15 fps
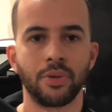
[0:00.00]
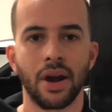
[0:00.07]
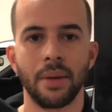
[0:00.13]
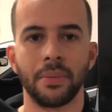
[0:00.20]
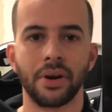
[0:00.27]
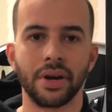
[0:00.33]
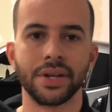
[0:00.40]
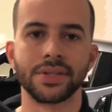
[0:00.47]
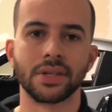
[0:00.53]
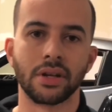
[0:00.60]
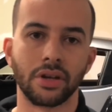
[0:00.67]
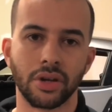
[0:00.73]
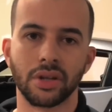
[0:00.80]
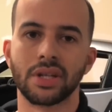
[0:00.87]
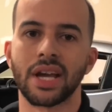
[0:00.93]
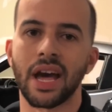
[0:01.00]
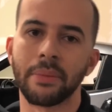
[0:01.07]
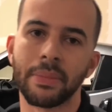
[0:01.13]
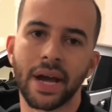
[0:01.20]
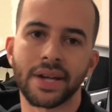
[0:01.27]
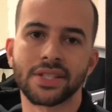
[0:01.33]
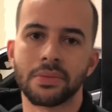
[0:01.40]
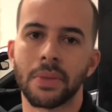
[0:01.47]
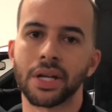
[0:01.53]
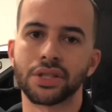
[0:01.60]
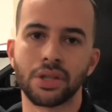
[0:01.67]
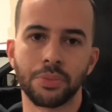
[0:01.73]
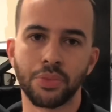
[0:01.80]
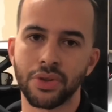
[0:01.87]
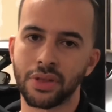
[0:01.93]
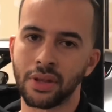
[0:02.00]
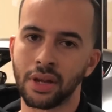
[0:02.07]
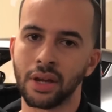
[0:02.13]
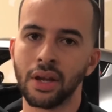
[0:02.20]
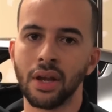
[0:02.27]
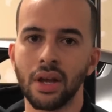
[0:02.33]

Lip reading: primaries and a good cat back to match up with it,